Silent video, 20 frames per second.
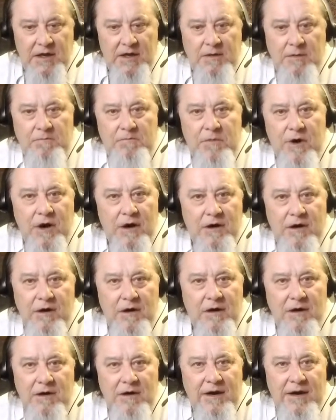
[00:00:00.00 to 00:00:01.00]

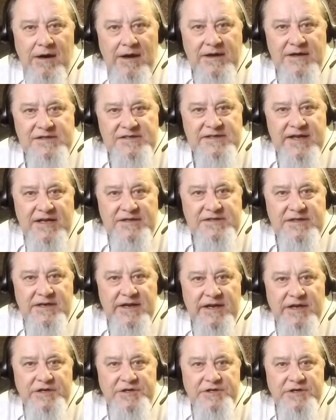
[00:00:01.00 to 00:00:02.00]
murder and
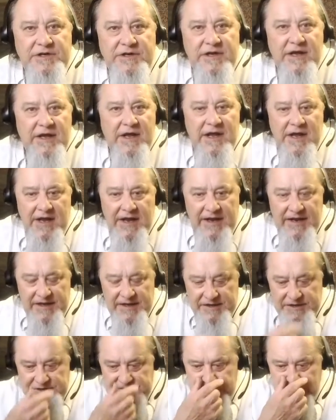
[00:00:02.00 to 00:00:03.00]
assassination
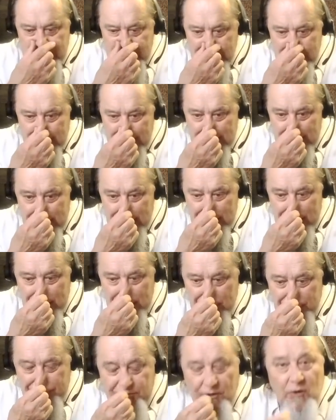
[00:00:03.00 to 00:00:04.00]
is
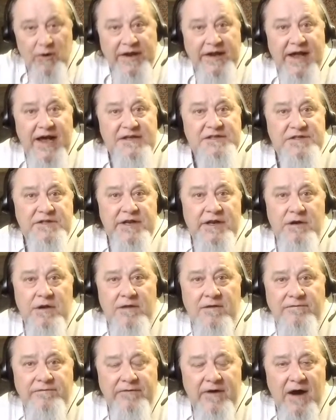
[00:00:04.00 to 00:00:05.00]
throwing gasoline on
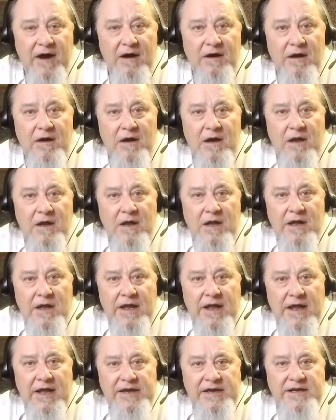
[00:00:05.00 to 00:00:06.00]
the fire.
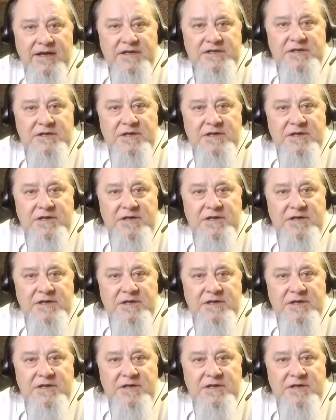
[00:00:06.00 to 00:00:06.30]
It does